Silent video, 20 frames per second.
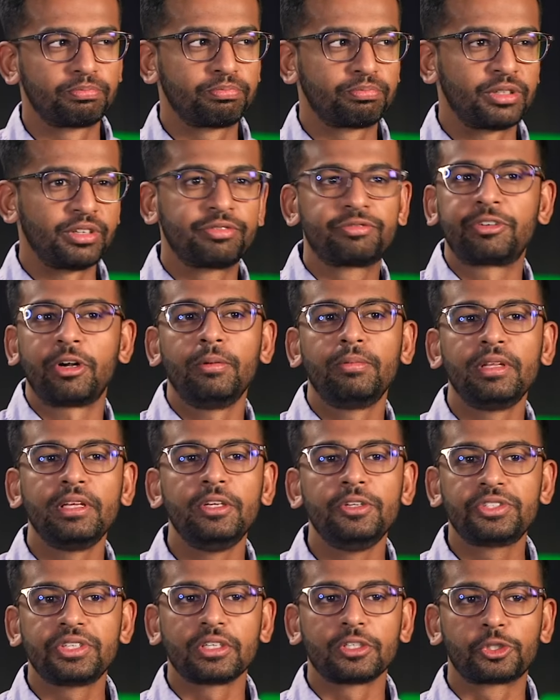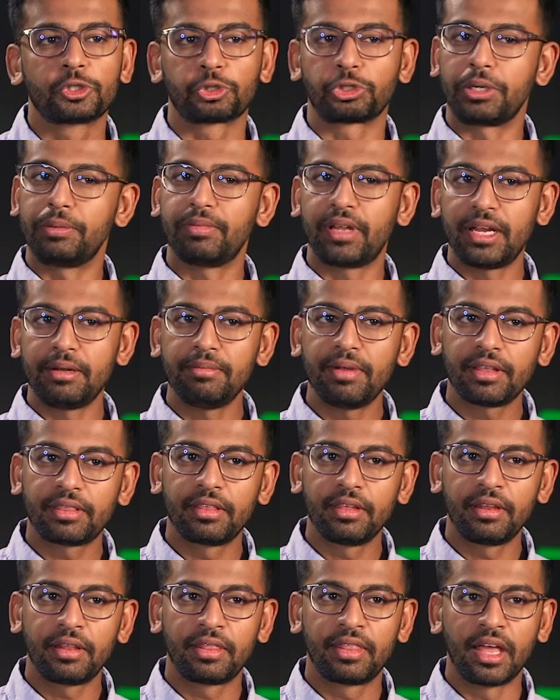preferably using a streamlined
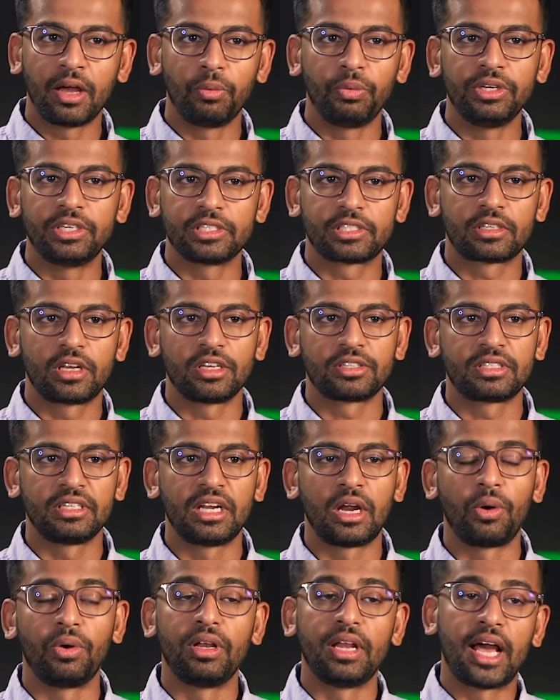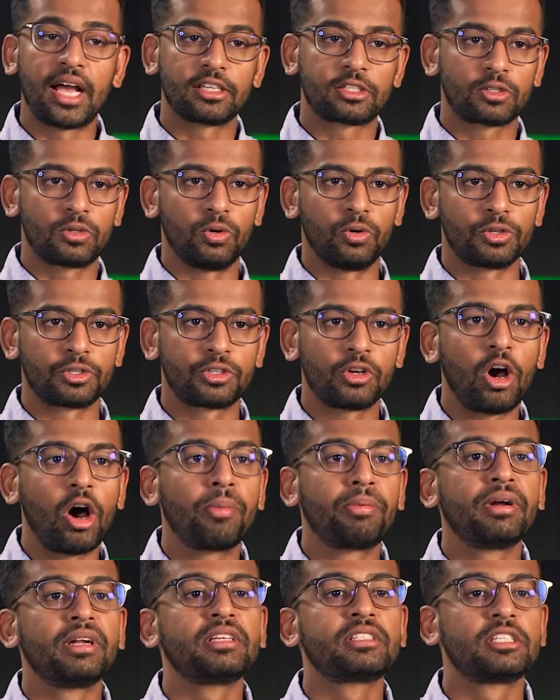method that we discussed in our last course,
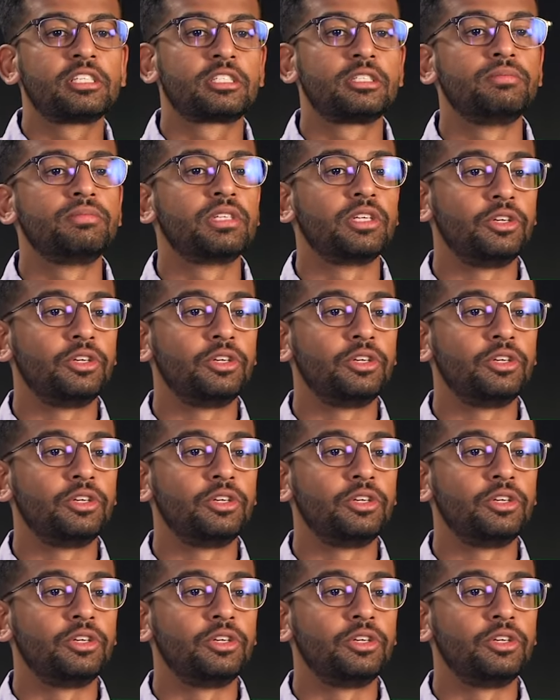Operating Systems